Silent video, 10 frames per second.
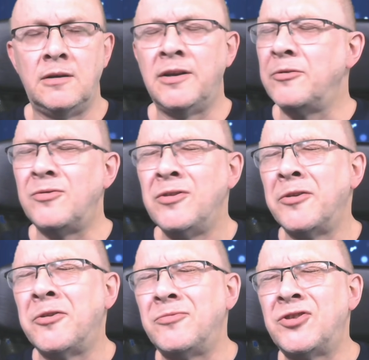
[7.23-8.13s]
No,
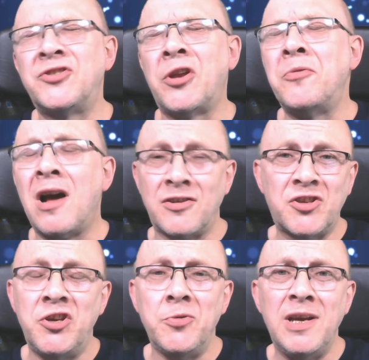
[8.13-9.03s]
just don't
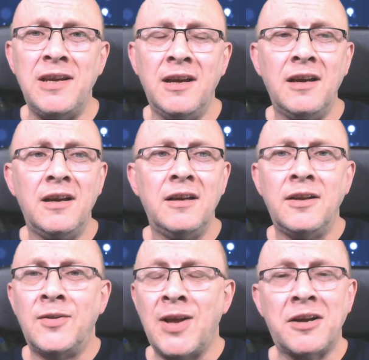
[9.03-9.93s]
ask QE.
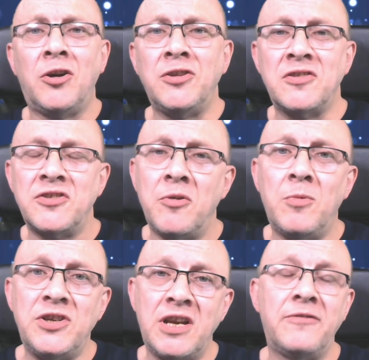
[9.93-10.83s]
That guy doesn't know
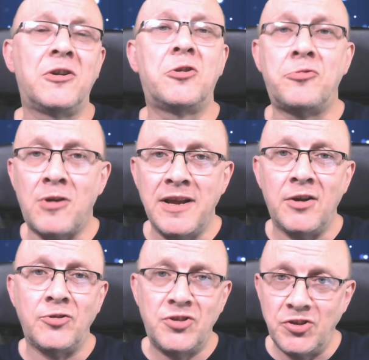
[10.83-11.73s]
which end of a
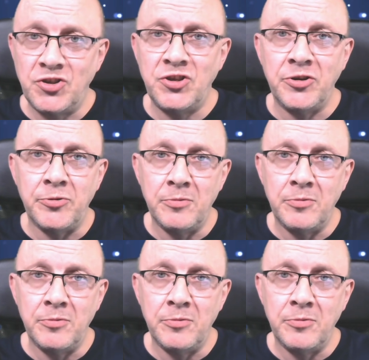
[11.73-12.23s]
crayon to chew.